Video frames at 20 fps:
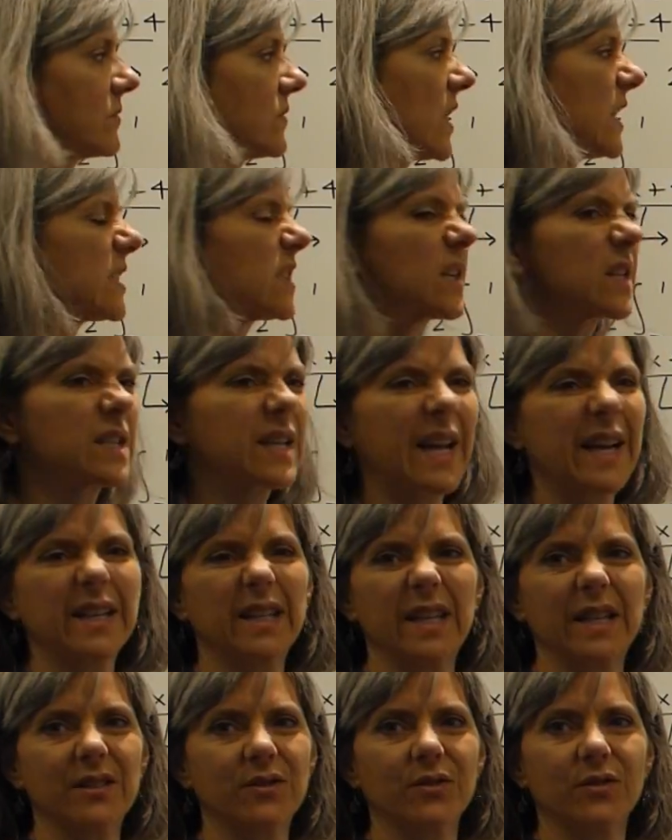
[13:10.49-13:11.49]
That's an exact
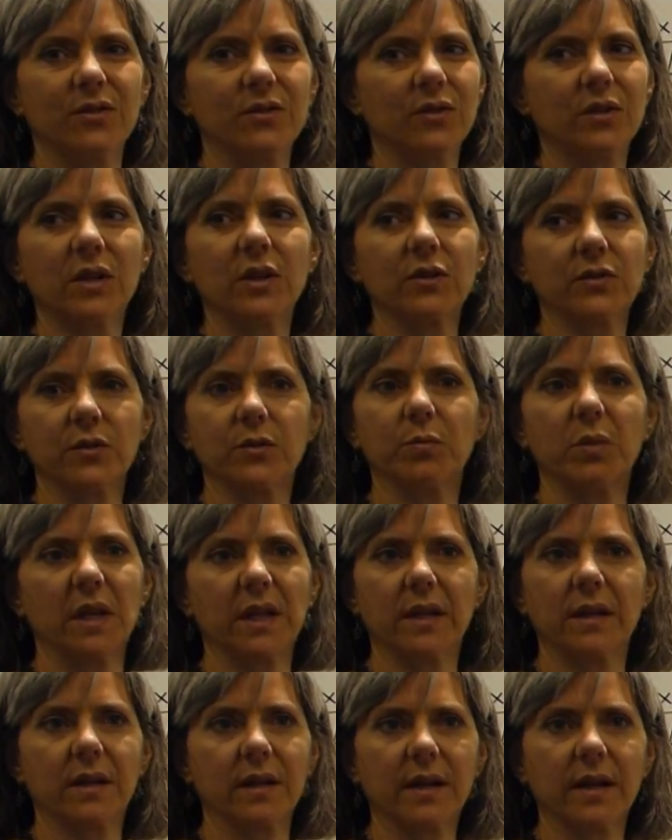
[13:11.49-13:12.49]
answer. You can also plug
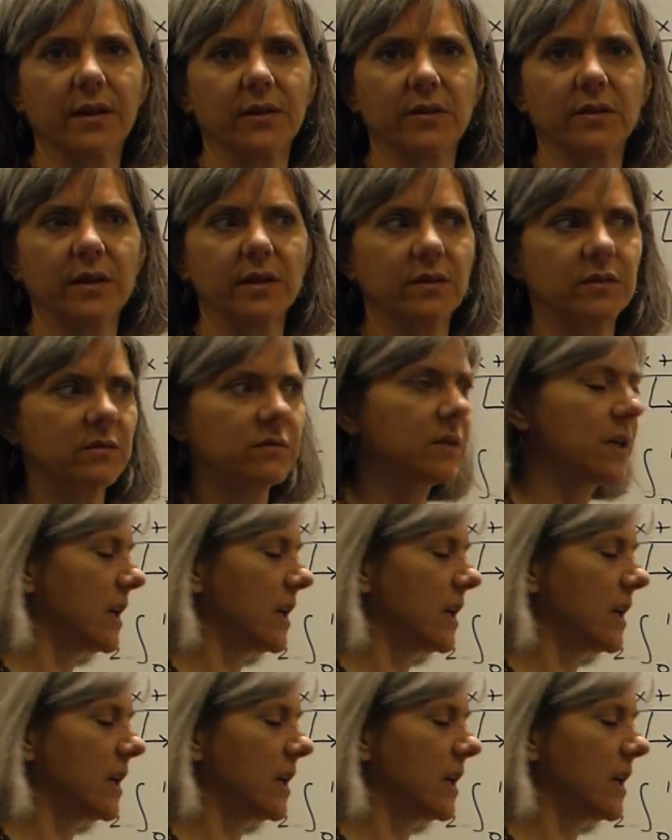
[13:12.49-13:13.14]
it in a calculator